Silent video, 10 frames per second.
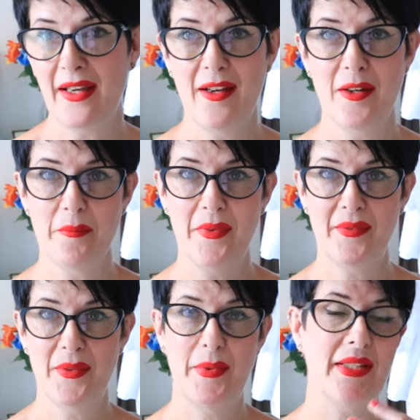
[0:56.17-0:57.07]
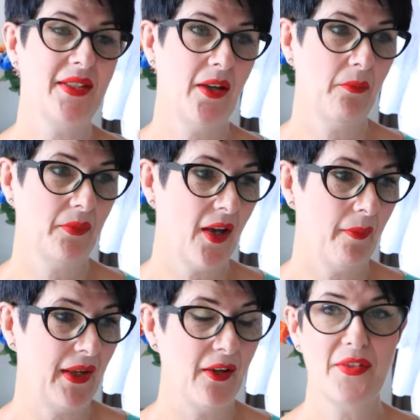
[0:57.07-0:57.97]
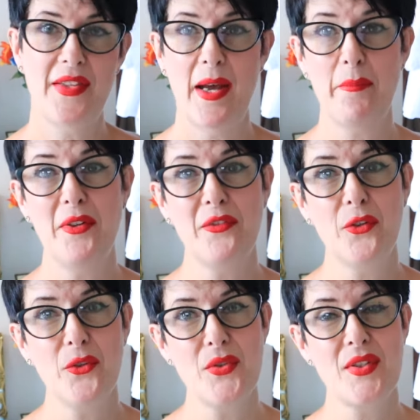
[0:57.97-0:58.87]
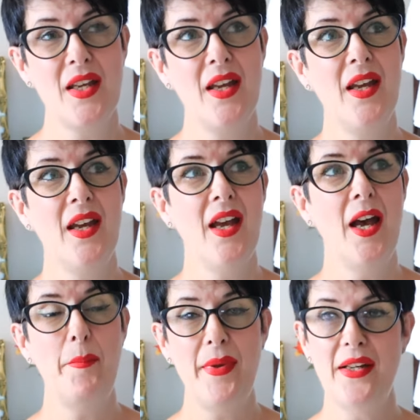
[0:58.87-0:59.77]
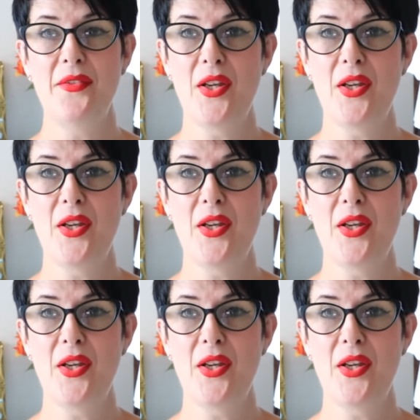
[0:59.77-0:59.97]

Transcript: There'll be some coming after that, but of course a bit of